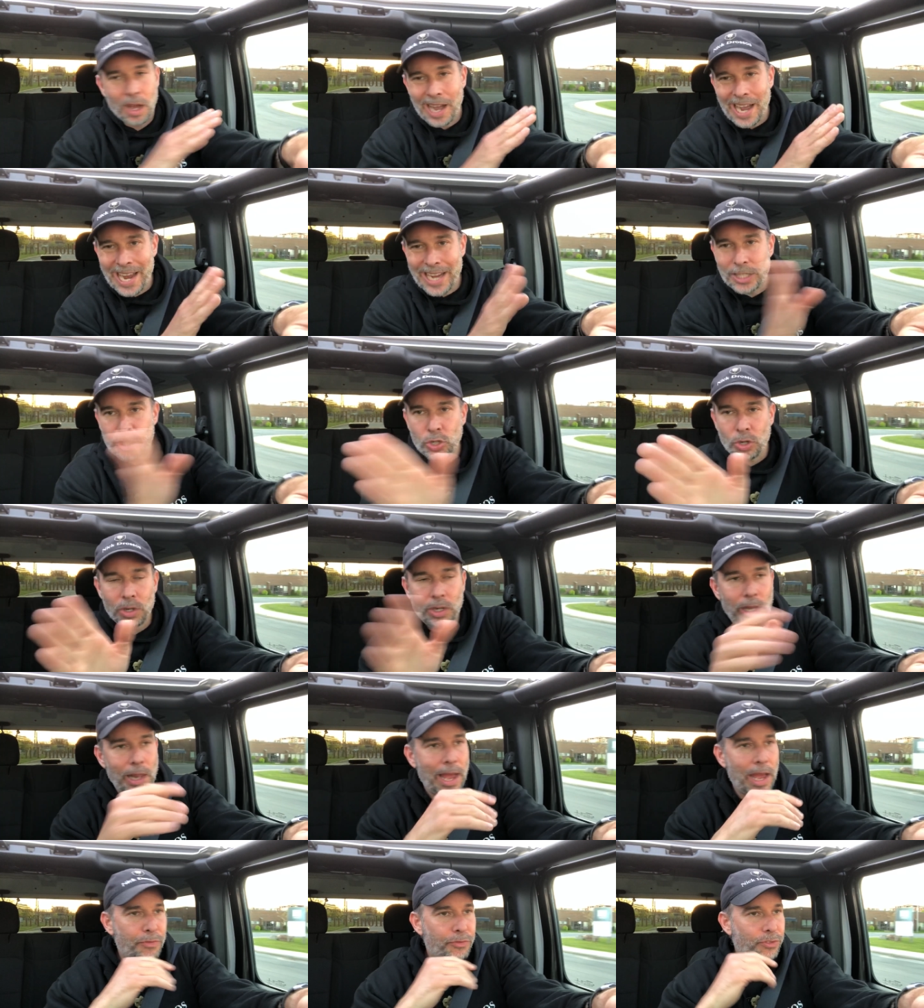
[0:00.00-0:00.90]
I turned
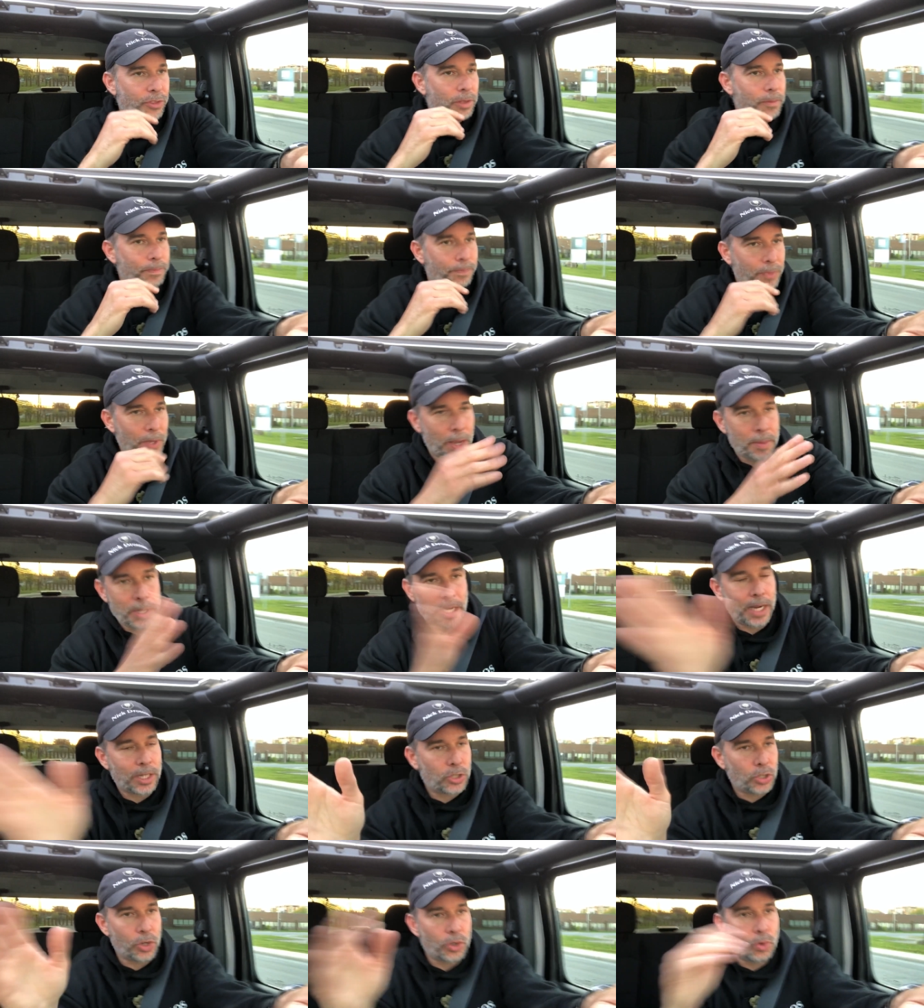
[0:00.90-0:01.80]
left, I mean,
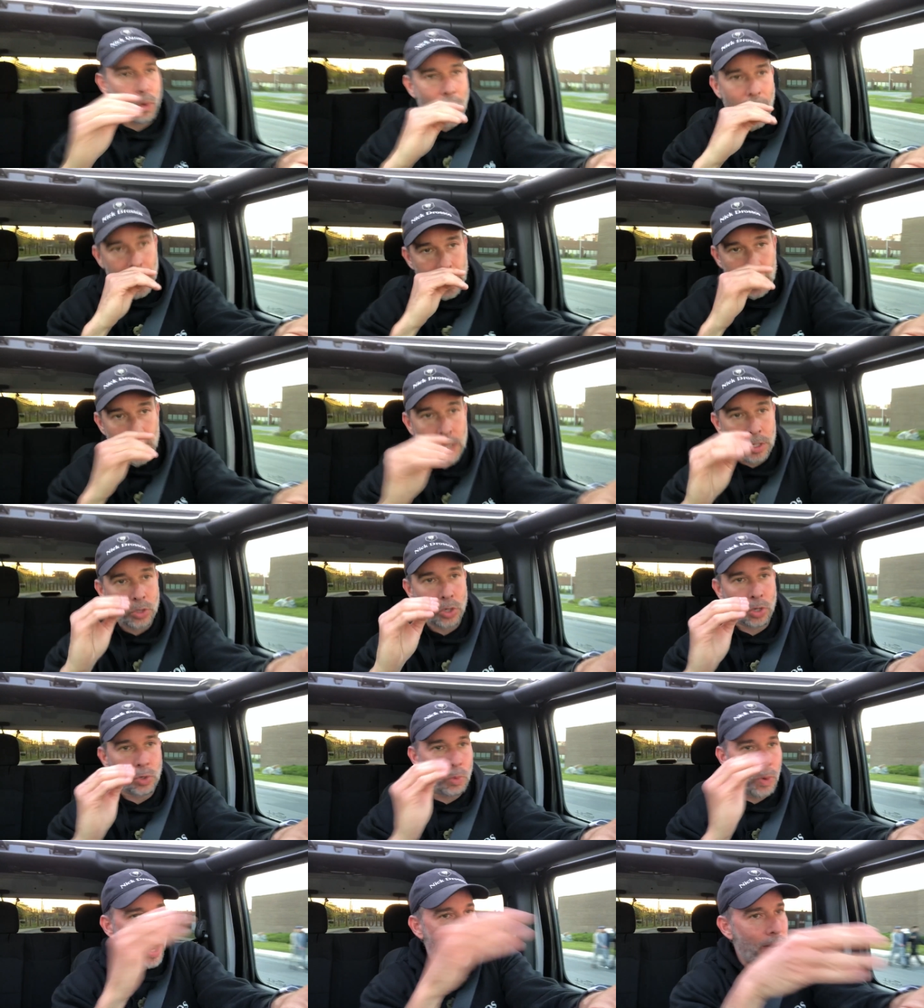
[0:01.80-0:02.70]
I turned right, he
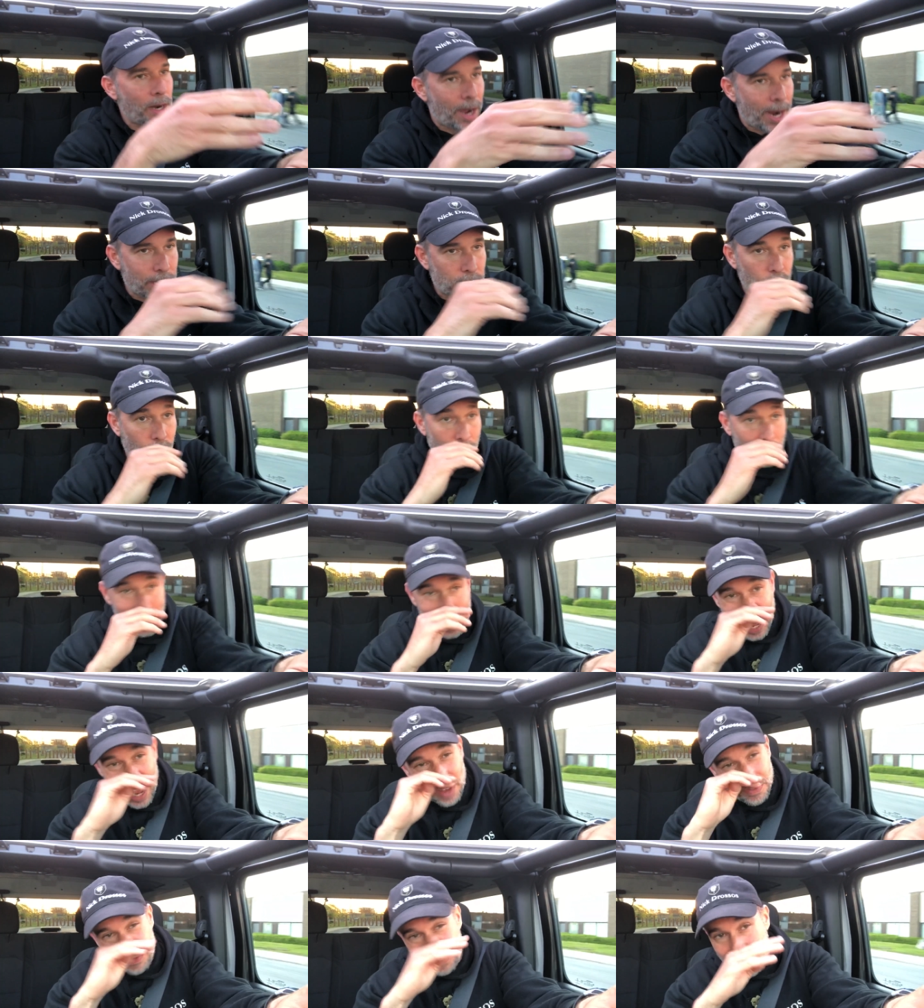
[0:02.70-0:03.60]
turned right, I turned
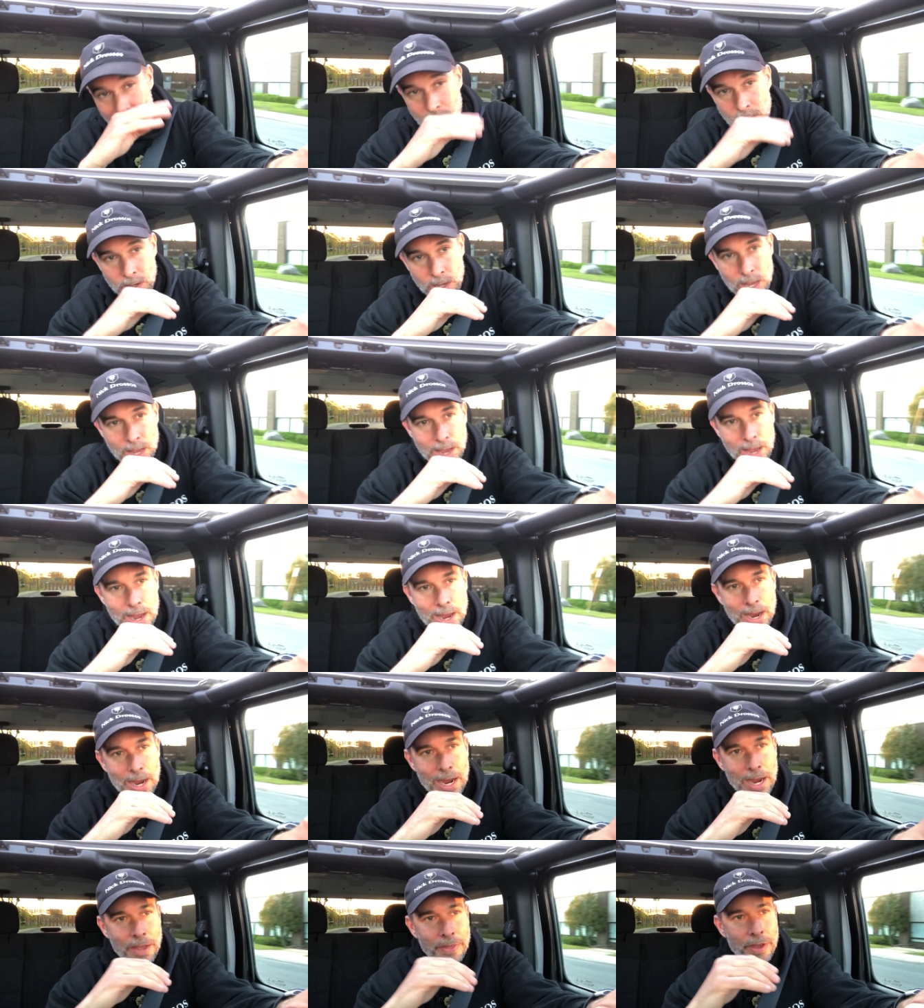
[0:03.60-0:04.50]
left,
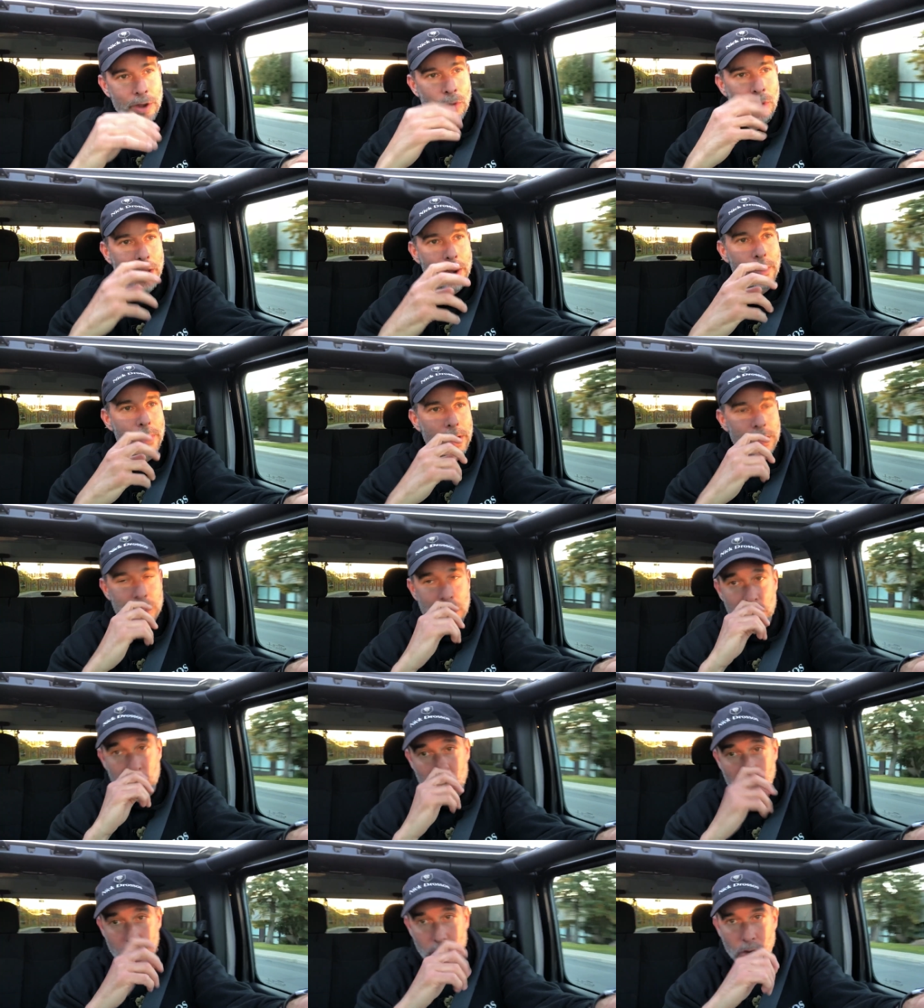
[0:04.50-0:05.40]
and then right away I was
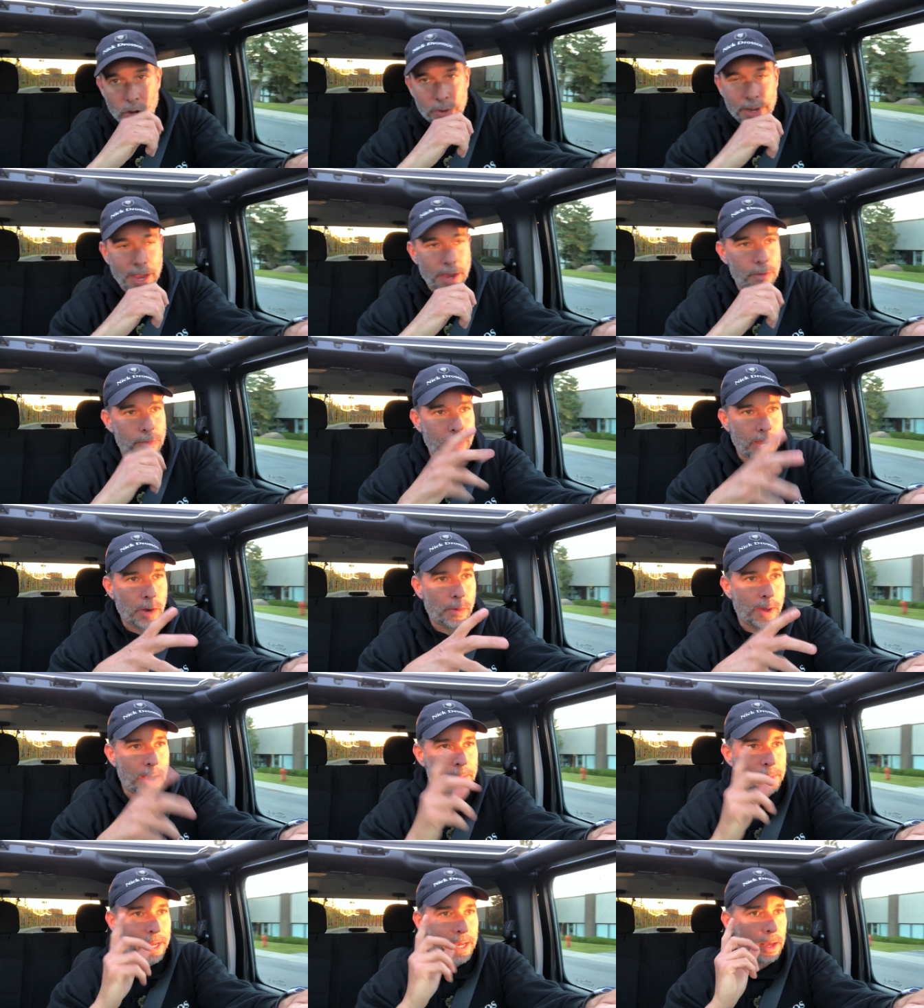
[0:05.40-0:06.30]
like, shit, okay, right
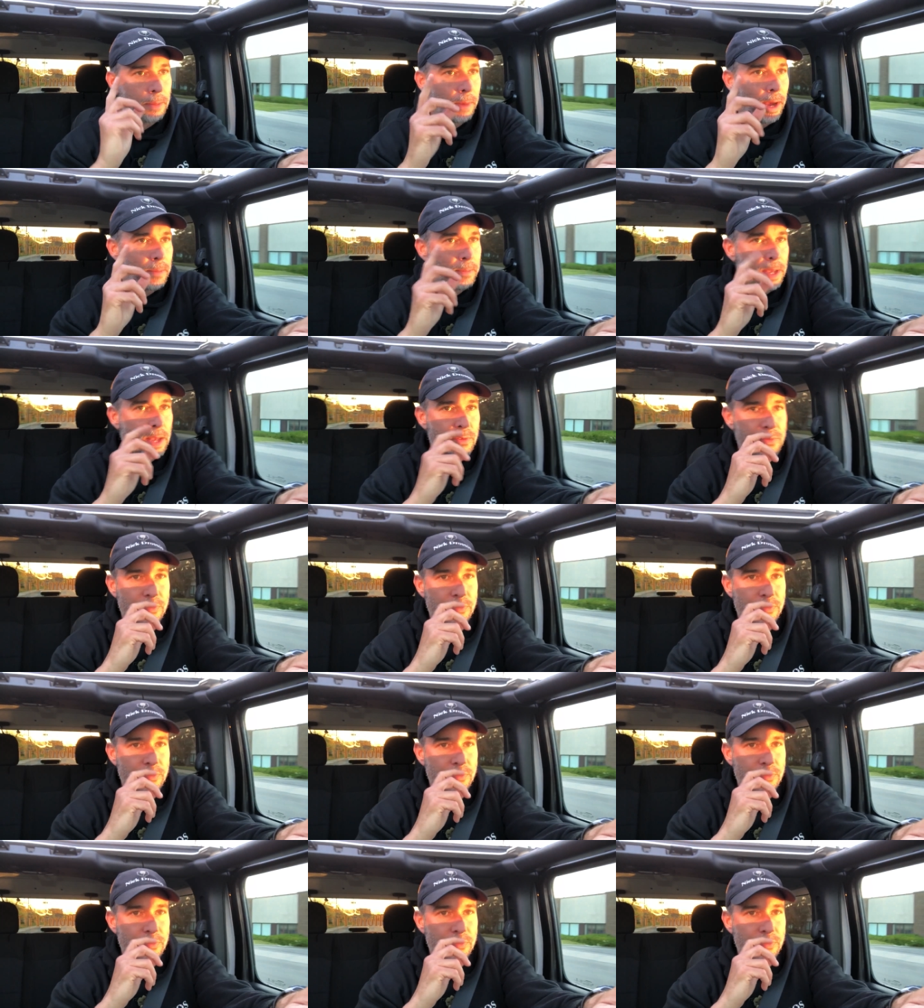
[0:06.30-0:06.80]
away I'm like, am I being